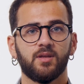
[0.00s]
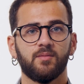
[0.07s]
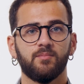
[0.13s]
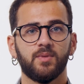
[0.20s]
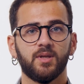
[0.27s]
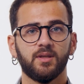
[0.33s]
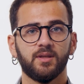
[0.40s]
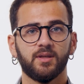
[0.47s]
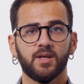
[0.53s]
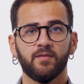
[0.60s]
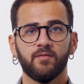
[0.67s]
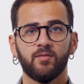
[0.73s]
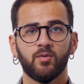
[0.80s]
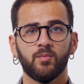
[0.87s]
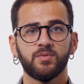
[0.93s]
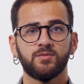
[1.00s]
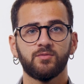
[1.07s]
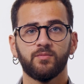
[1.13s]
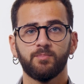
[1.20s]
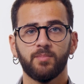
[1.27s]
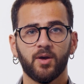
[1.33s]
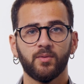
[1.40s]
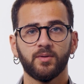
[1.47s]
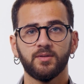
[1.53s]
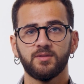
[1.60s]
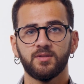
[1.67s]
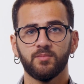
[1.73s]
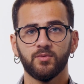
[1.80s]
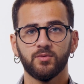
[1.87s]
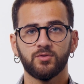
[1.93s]
and building envelopes to power
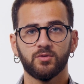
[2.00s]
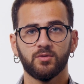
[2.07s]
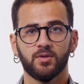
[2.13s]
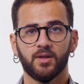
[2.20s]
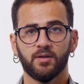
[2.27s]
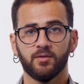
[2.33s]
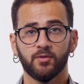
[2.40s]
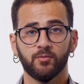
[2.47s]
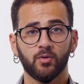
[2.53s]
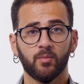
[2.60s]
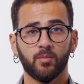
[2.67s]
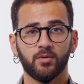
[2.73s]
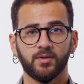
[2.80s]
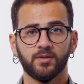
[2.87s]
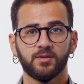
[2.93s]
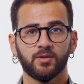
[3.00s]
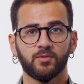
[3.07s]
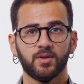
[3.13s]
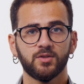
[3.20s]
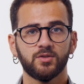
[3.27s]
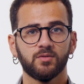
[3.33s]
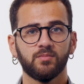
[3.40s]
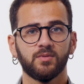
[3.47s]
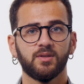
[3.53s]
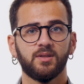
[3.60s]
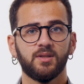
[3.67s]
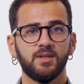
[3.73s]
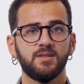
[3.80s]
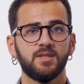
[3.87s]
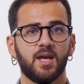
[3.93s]
distribution and renewable integration,
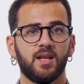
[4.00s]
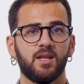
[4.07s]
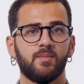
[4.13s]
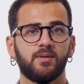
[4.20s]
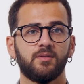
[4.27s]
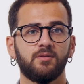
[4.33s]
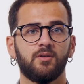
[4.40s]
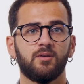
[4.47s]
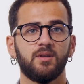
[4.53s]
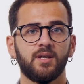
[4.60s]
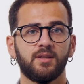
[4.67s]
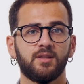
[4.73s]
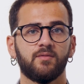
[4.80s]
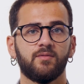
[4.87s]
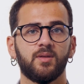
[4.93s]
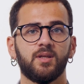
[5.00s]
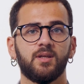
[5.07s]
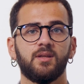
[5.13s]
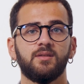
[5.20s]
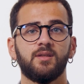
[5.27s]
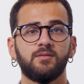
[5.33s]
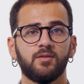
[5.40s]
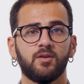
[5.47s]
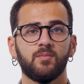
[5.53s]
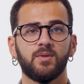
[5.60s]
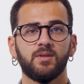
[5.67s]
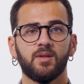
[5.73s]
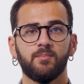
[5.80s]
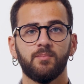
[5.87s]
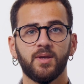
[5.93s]
these elements collectively
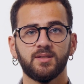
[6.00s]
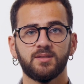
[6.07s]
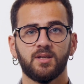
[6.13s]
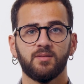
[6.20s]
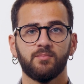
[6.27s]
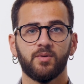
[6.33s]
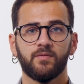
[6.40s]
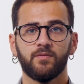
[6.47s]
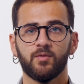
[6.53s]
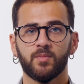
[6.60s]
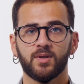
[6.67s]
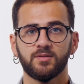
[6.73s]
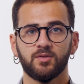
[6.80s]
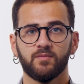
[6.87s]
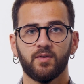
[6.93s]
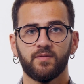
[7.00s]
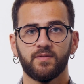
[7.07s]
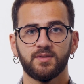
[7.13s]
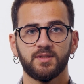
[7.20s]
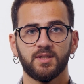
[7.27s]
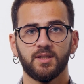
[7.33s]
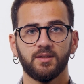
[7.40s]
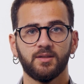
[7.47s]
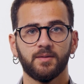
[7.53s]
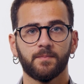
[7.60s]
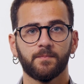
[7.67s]
determine the baseline performance of a facility.